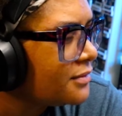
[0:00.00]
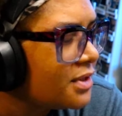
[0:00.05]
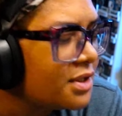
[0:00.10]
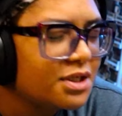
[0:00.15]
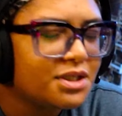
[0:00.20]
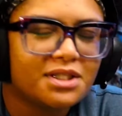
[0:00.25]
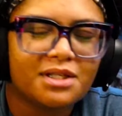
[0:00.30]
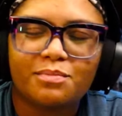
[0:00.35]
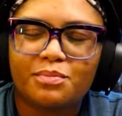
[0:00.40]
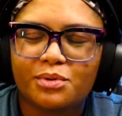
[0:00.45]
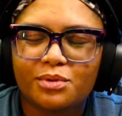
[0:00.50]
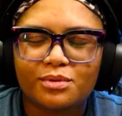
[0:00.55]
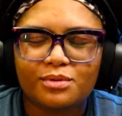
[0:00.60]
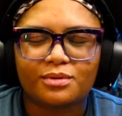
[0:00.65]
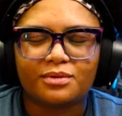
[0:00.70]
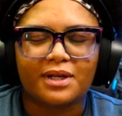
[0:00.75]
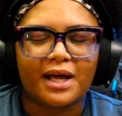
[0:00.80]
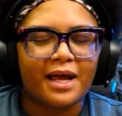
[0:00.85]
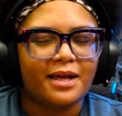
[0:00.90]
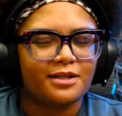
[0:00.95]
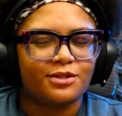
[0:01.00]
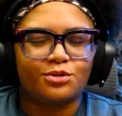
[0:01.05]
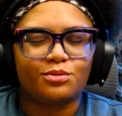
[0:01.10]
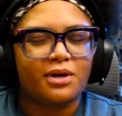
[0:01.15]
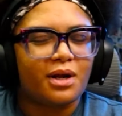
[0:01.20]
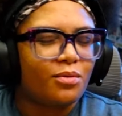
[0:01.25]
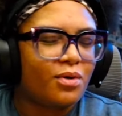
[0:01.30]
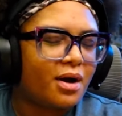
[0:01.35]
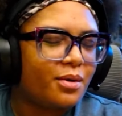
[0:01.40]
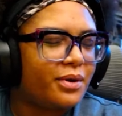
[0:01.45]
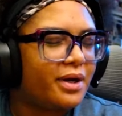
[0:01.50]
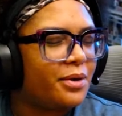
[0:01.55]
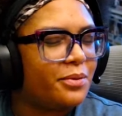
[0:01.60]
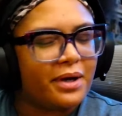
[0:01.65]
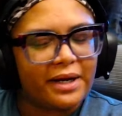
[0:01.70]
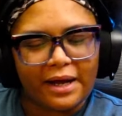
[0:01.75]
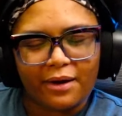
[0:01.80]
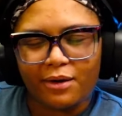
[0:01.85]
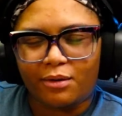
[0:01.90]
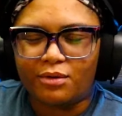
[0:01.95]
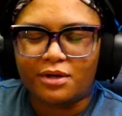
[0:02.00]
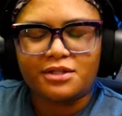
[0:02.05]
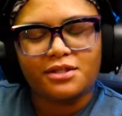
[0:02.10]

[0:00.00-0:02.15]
It's simple. I do what I want, when I want, how I want